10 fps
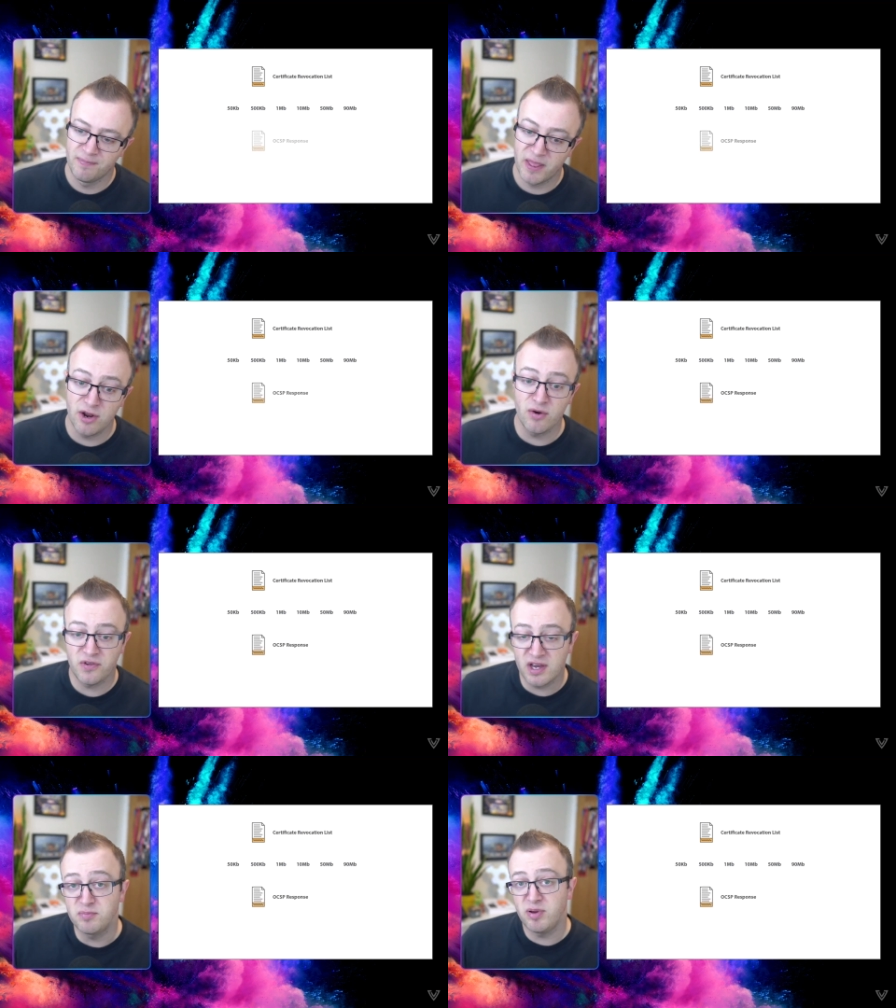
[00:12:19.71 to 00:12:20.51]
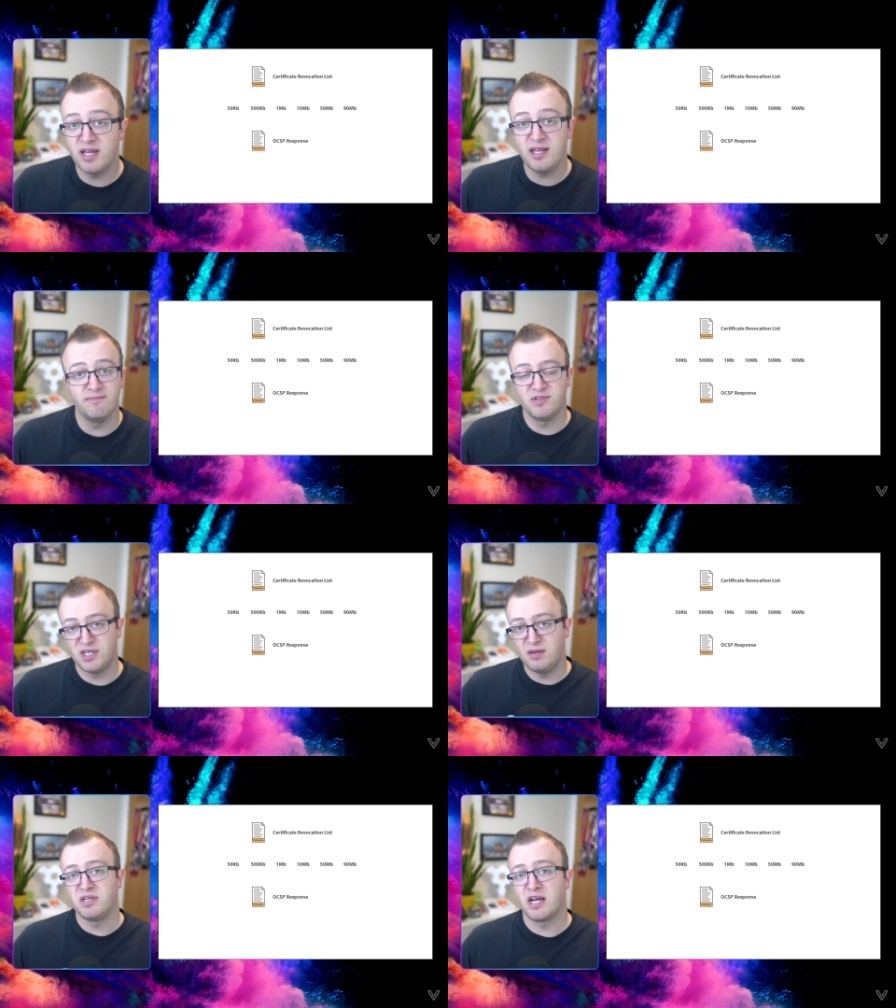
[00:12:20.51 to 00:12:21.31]
And OCSP
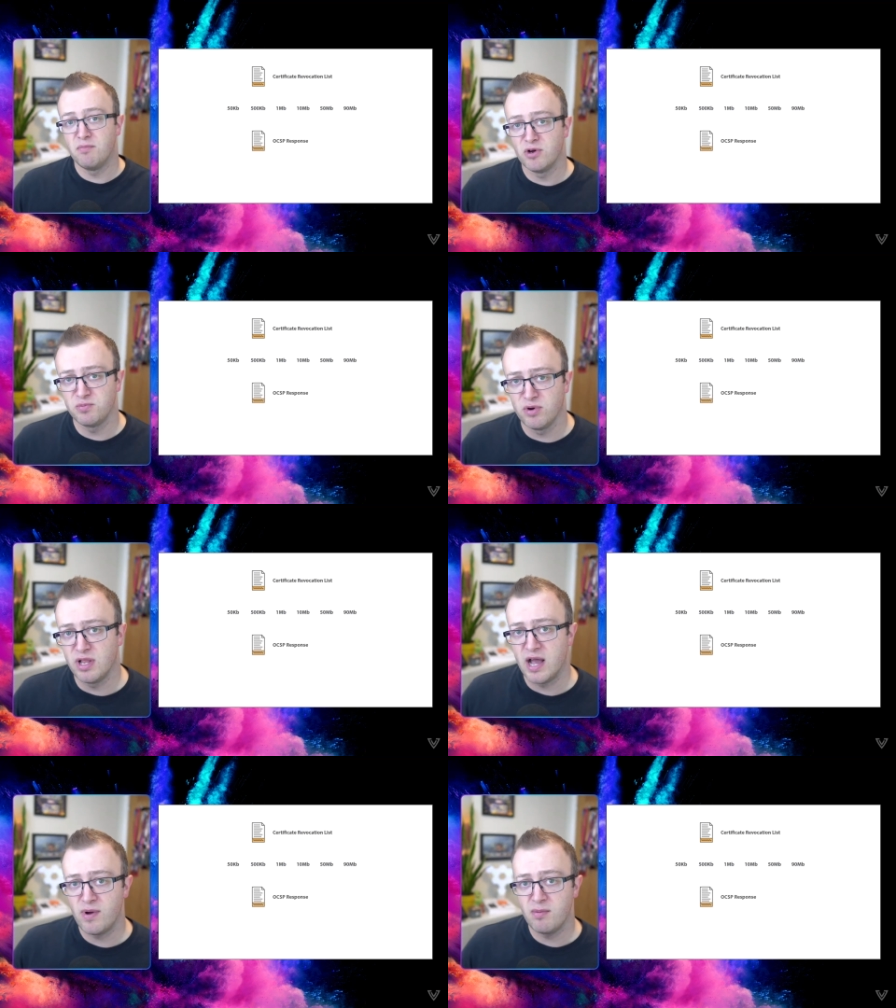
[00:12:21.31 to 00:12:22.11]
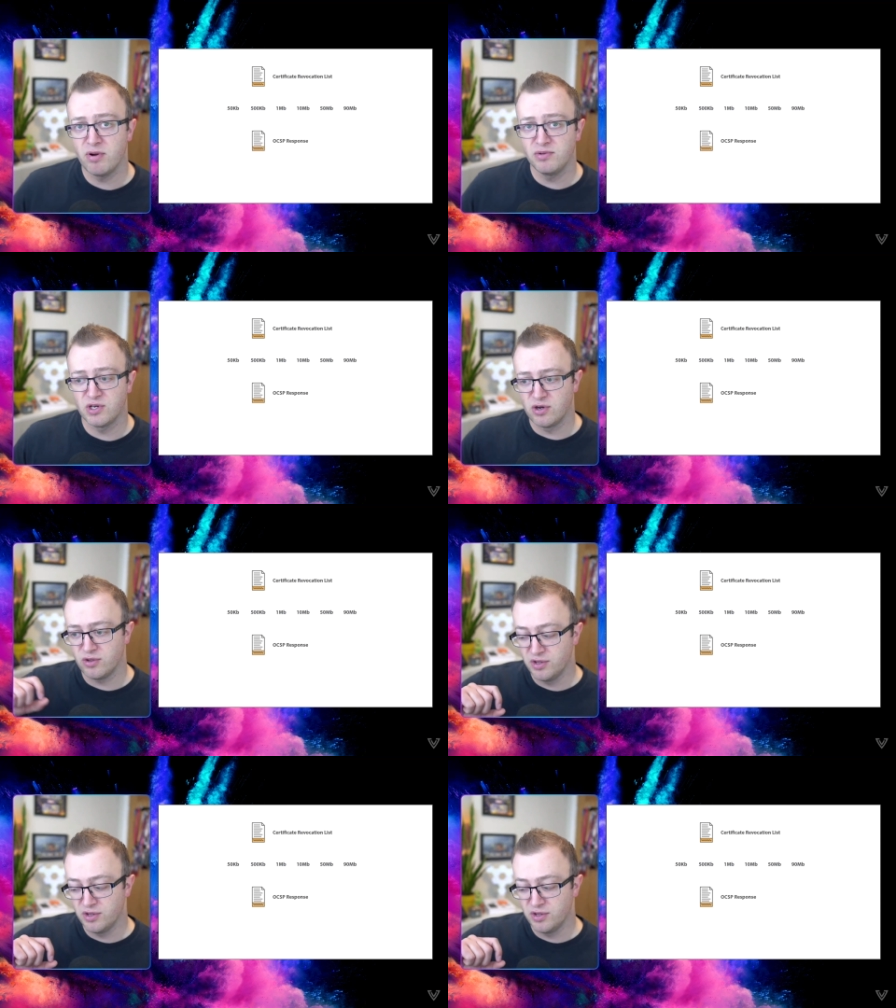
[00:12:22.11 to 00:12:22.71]
seems like a much more lightweight protocol.